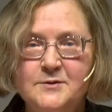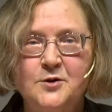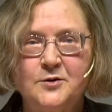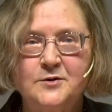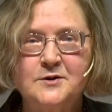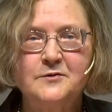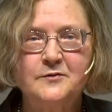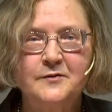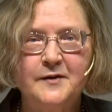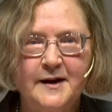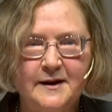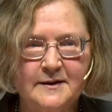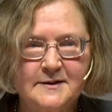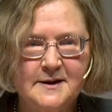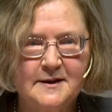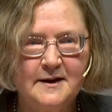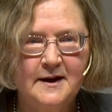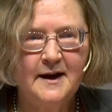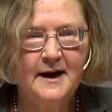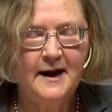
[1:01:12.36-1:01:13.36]
sorts of
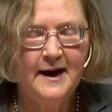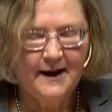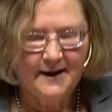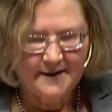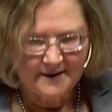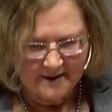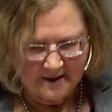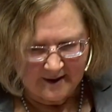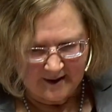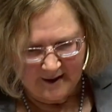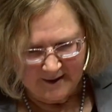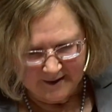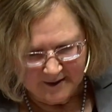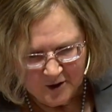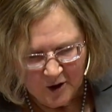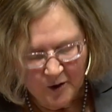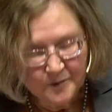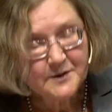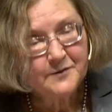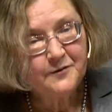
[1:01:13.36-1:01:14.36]
things in
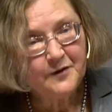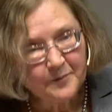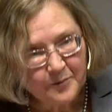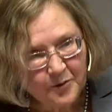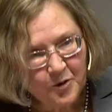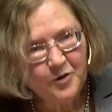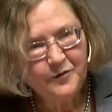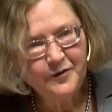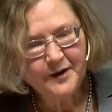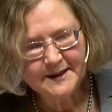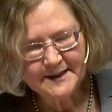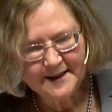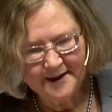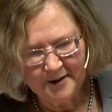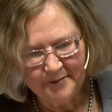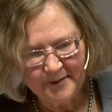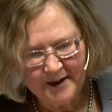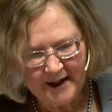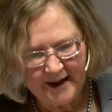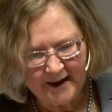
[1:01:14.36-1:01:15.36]
terms of improving
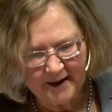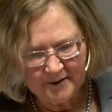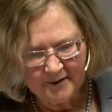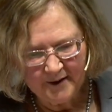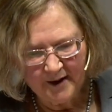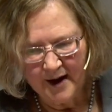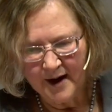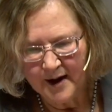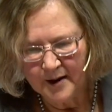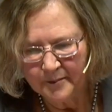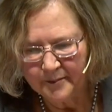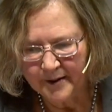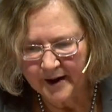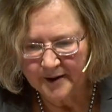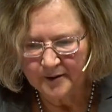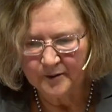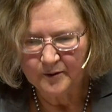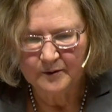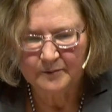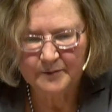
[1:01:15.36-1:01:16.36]
telomere length.
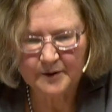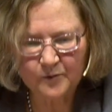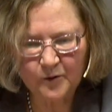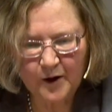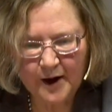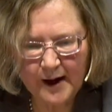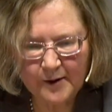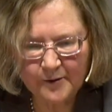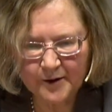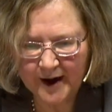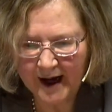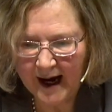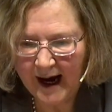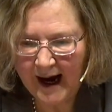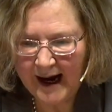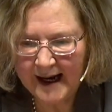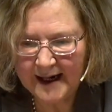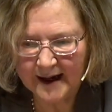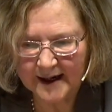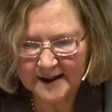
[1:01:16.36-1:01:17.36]
But what I want to
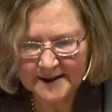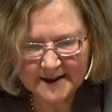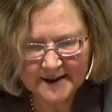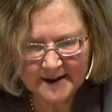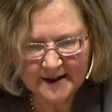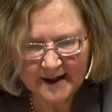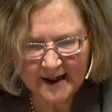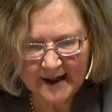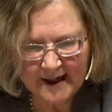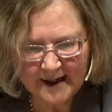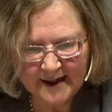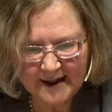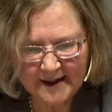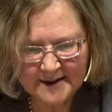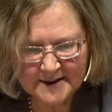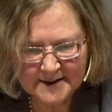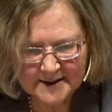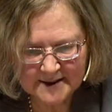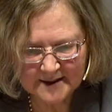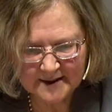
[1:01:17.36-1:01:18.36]
highlight
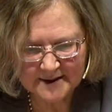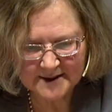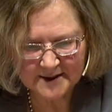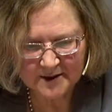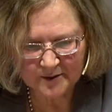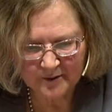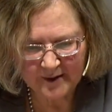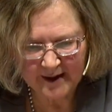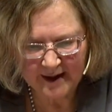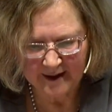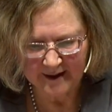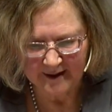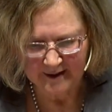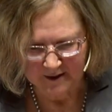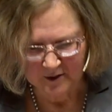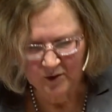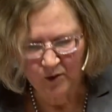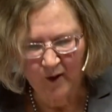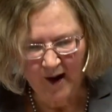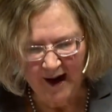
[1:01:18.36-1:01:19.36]
is the really
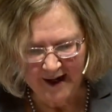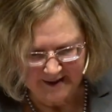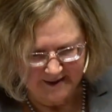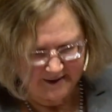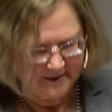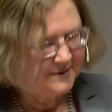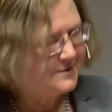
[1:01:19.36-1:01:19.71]
quite